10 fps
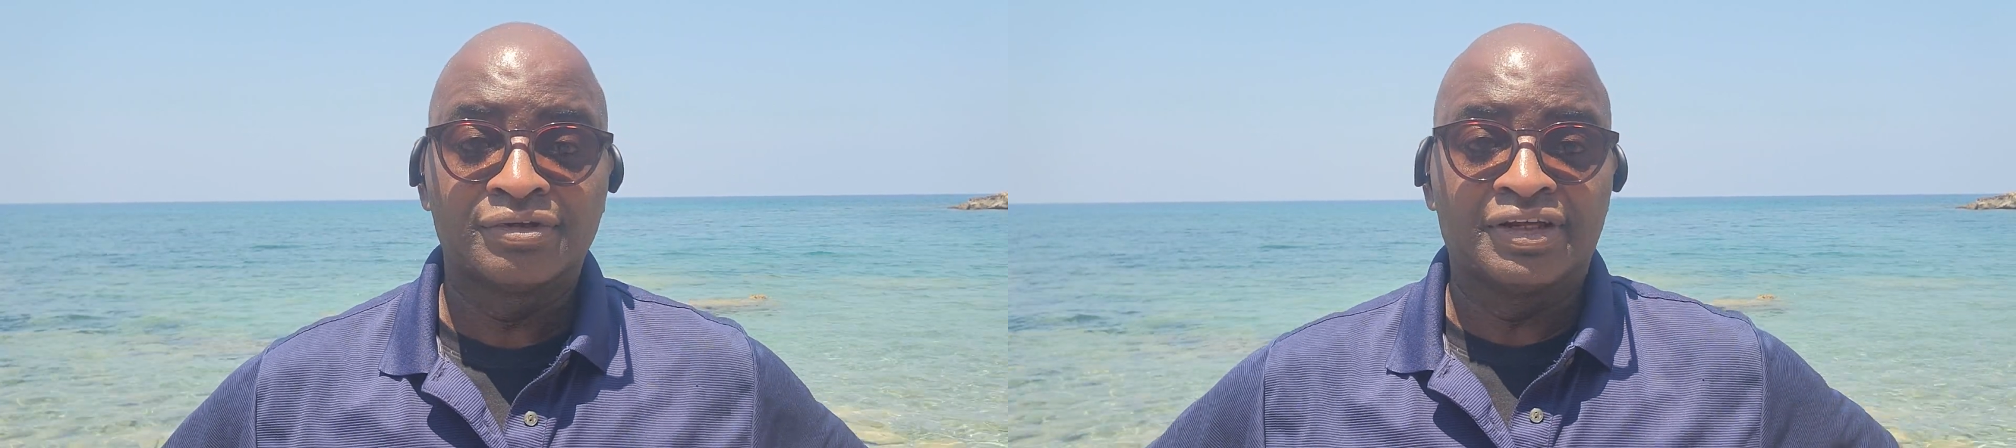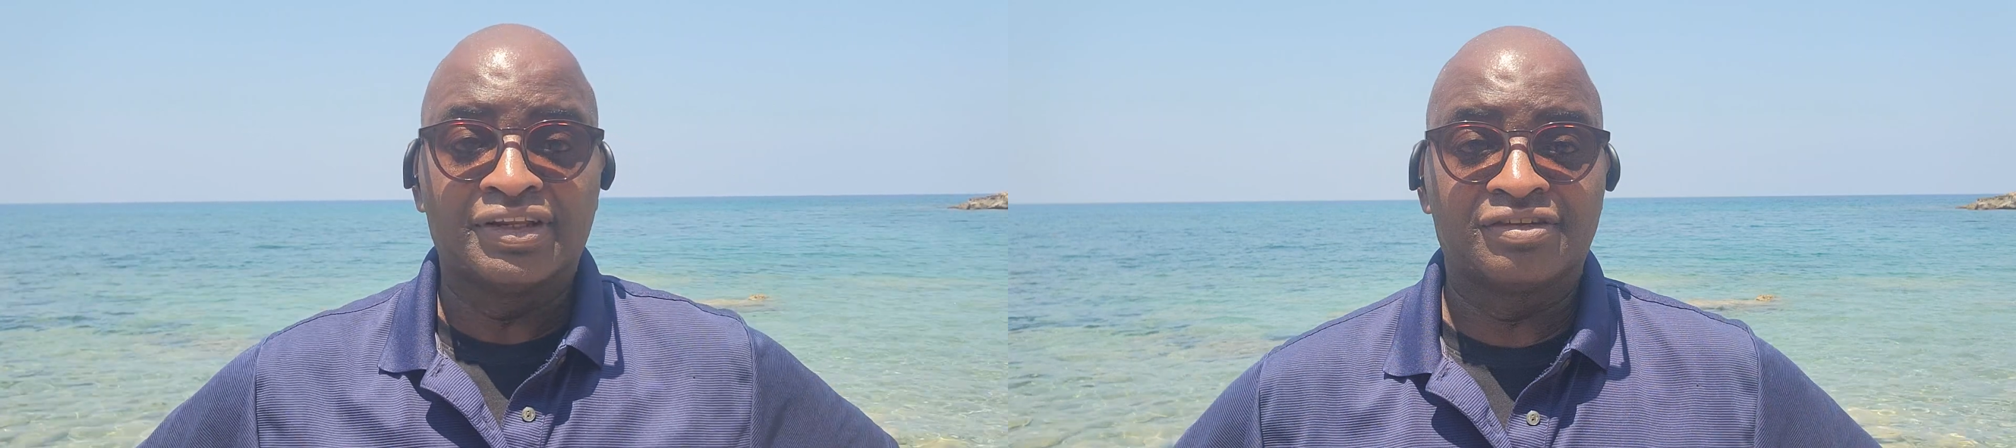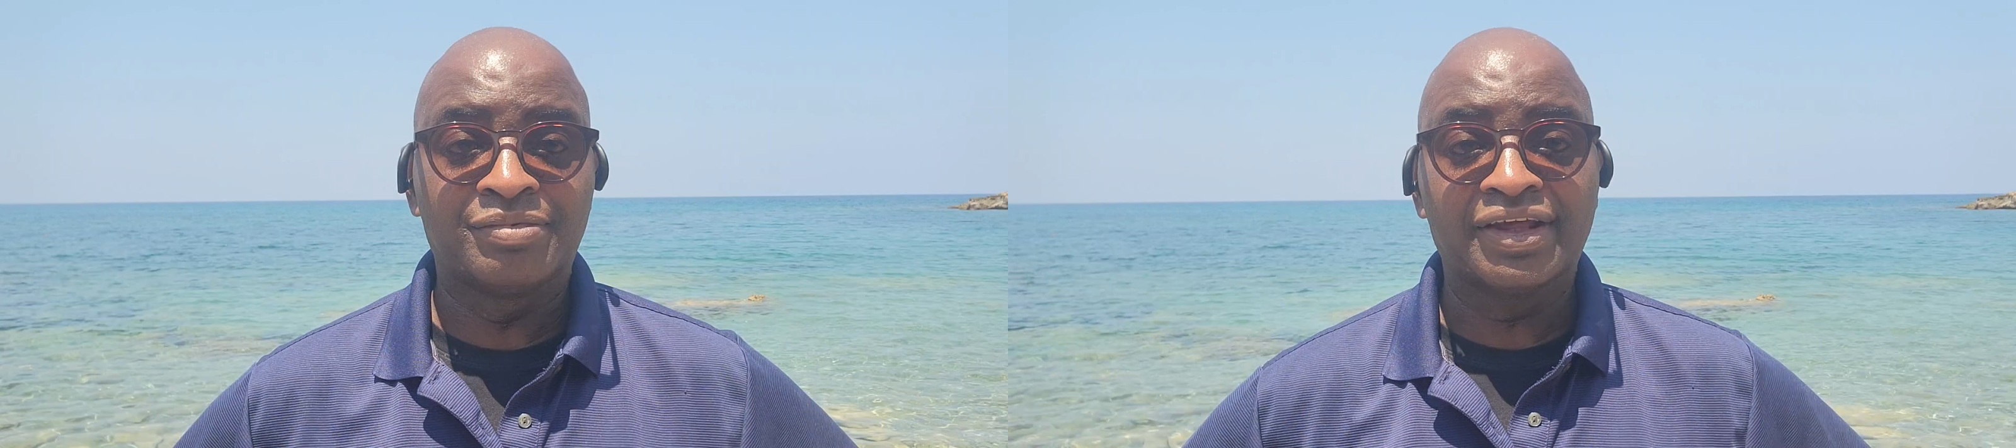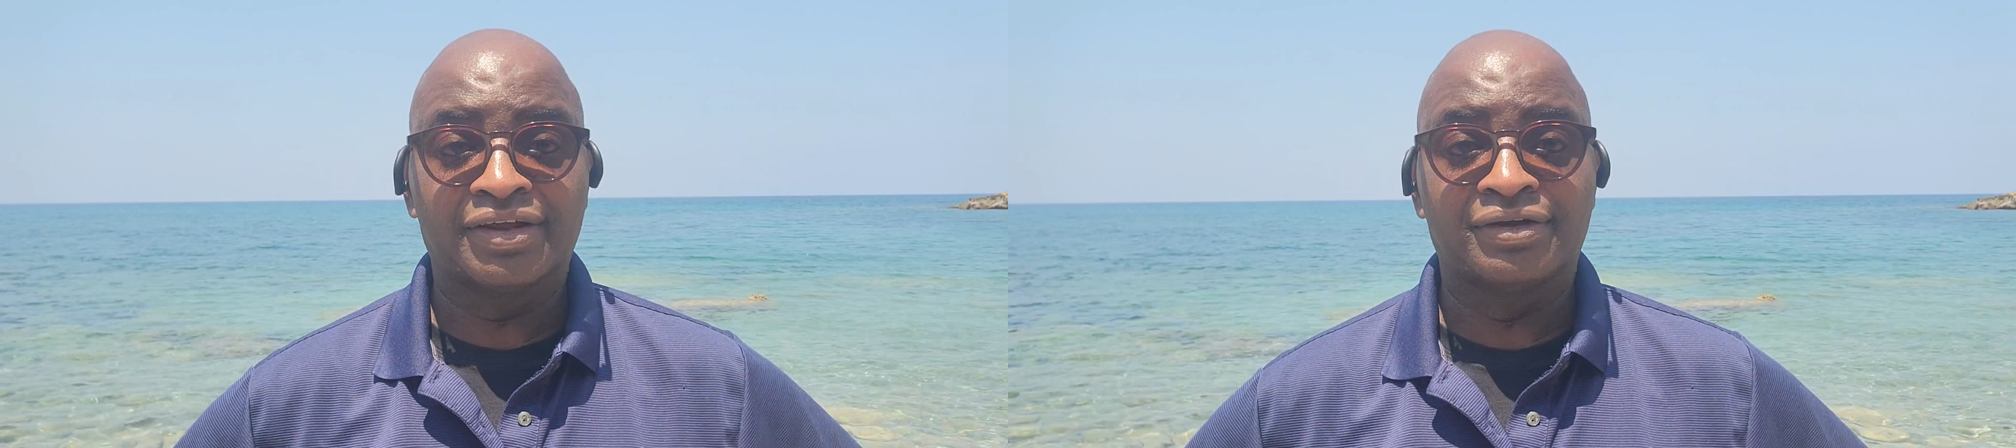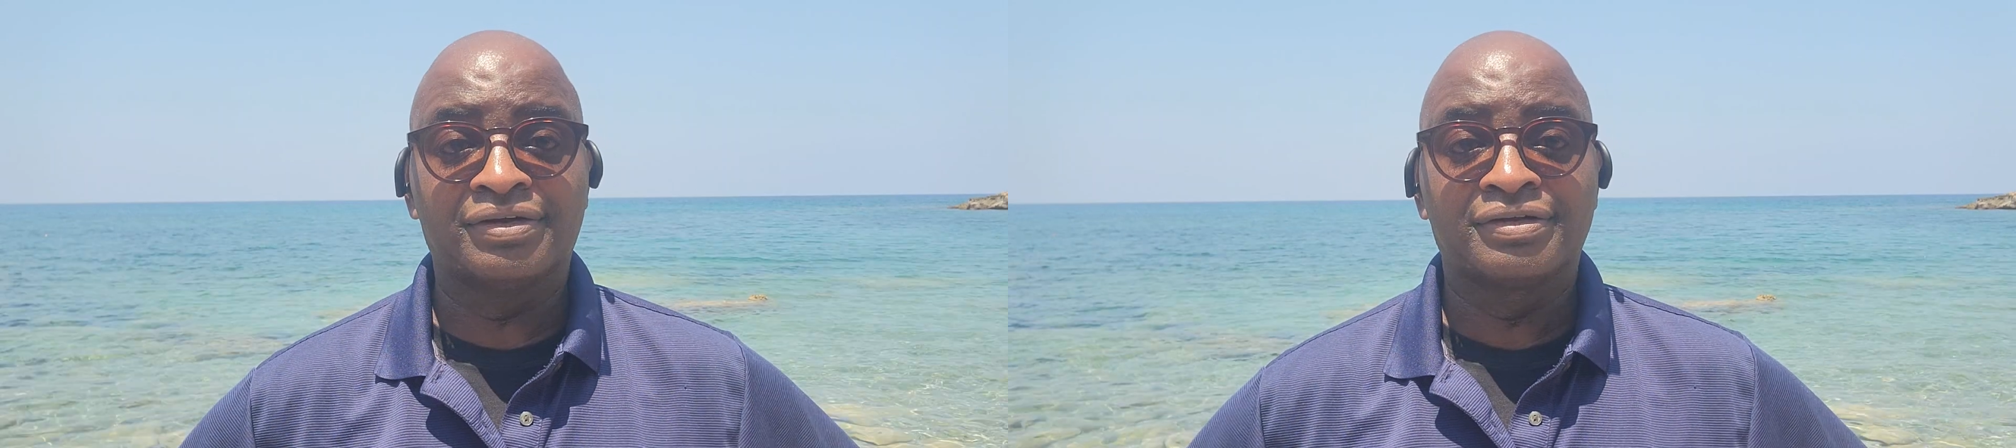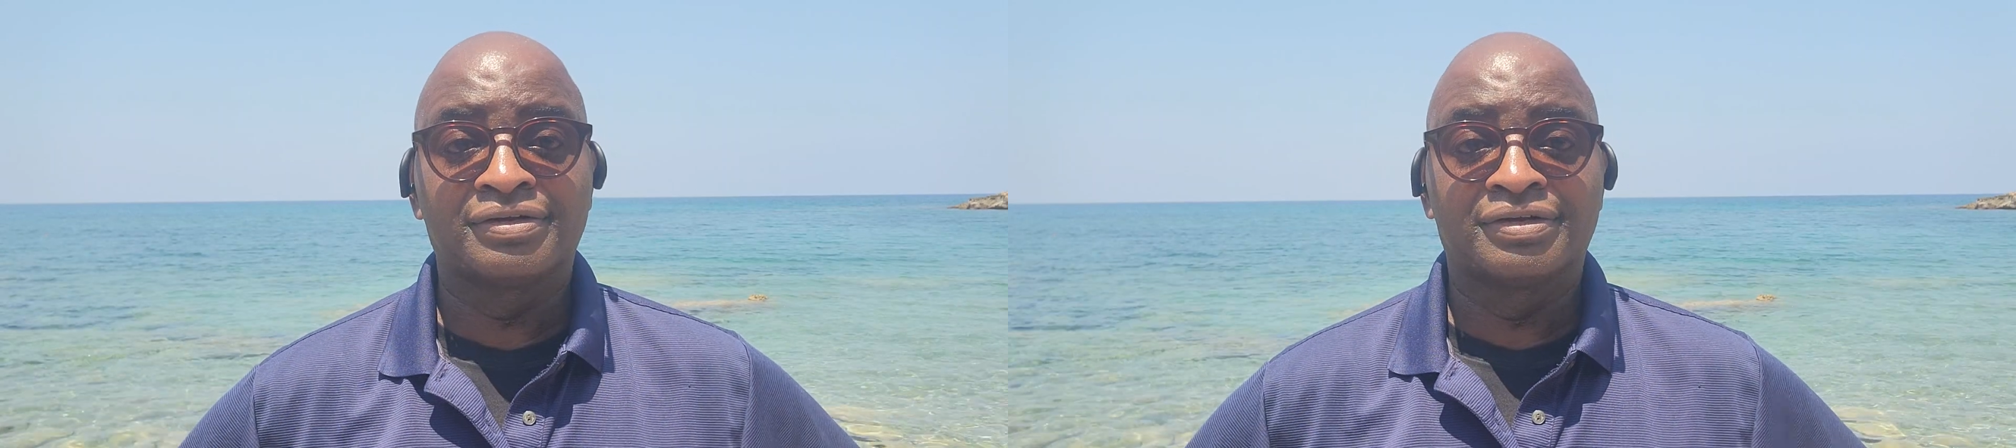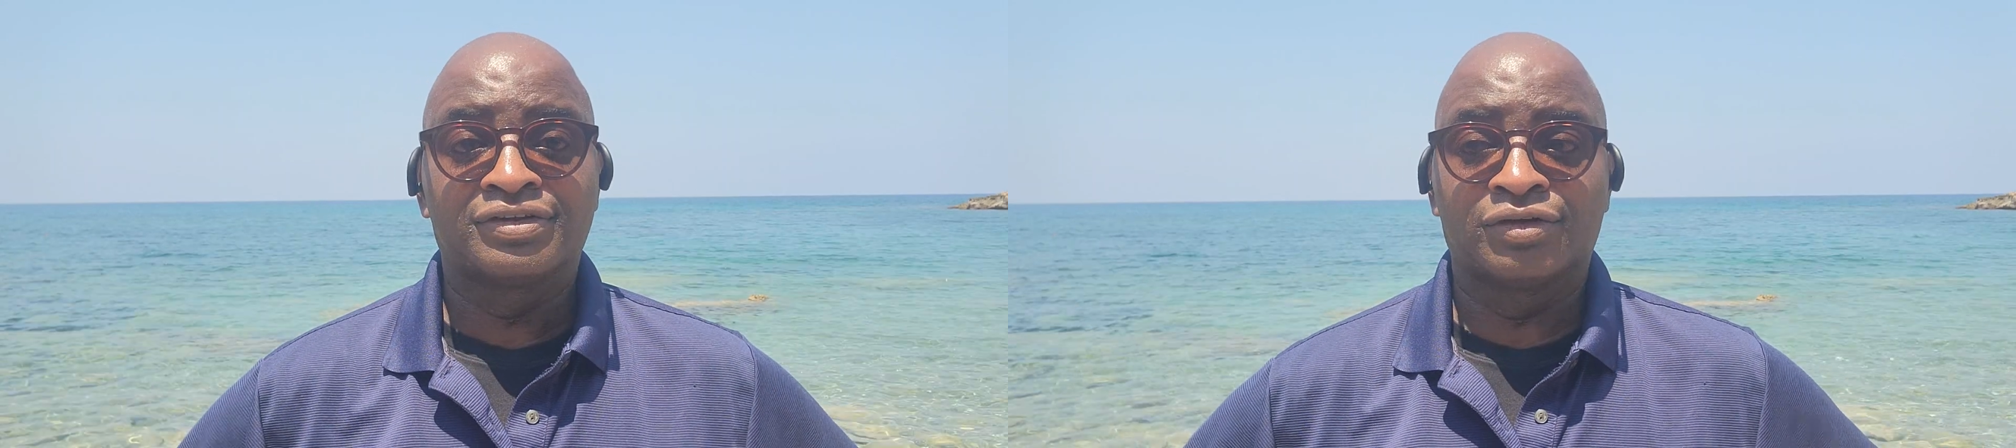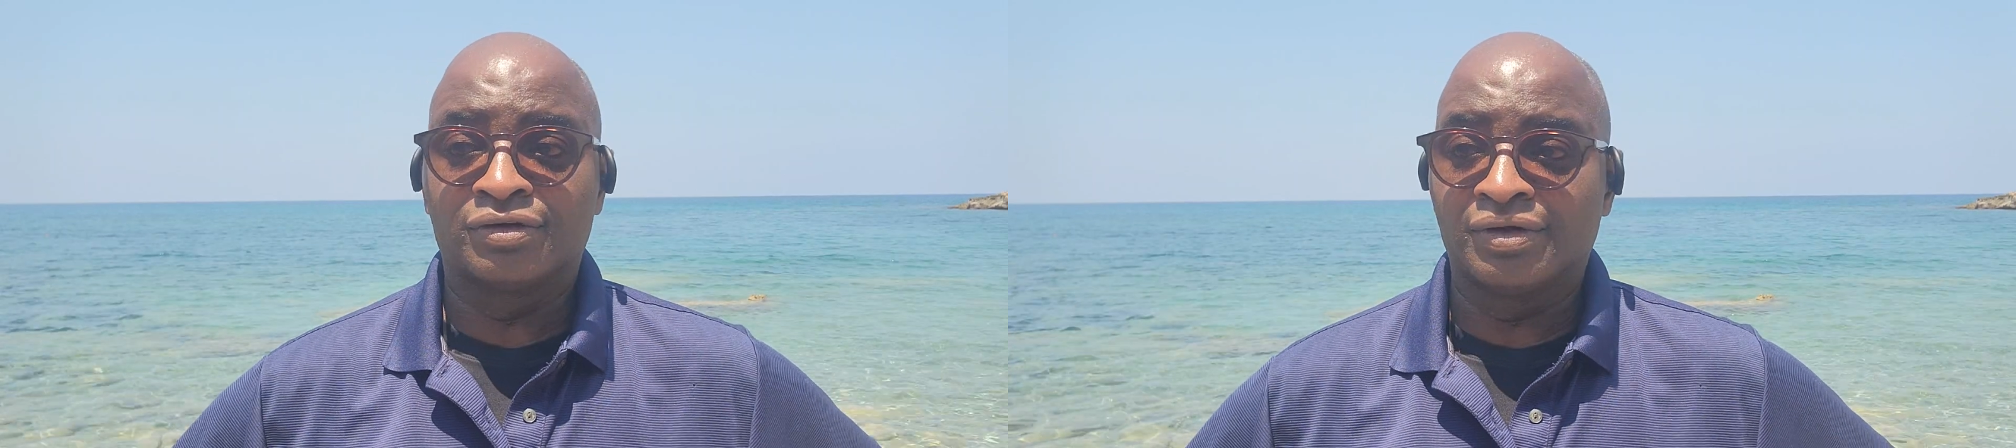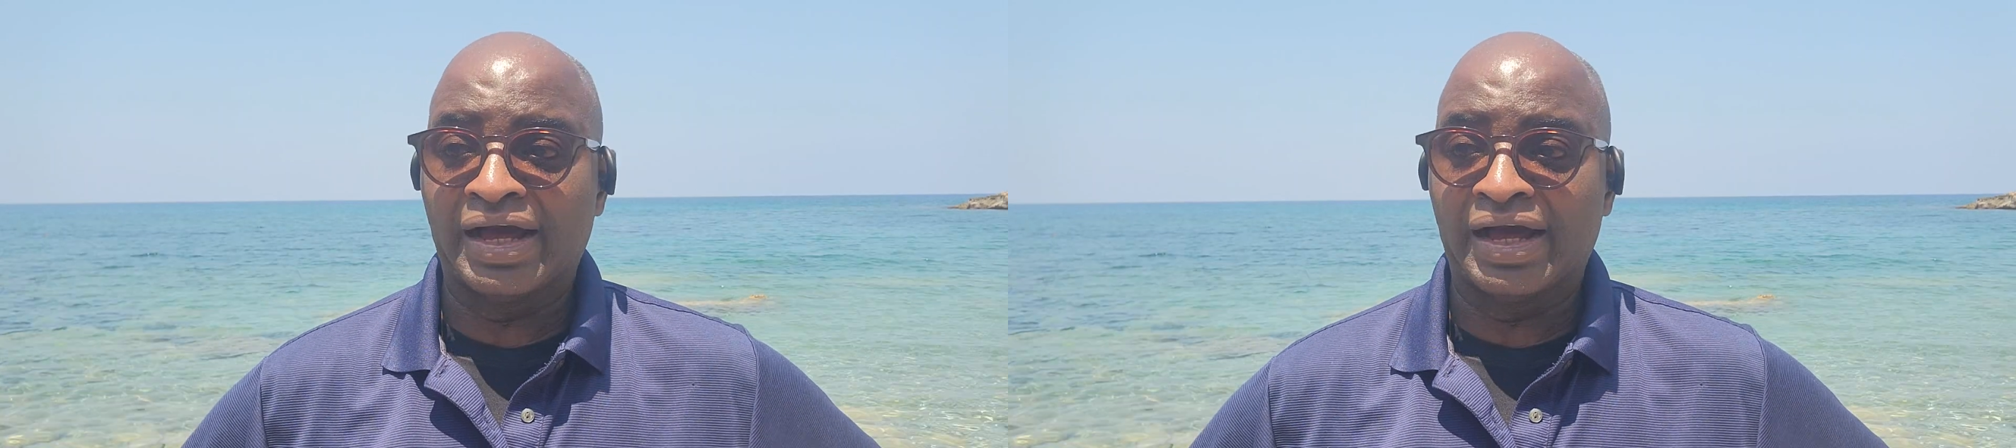It is better to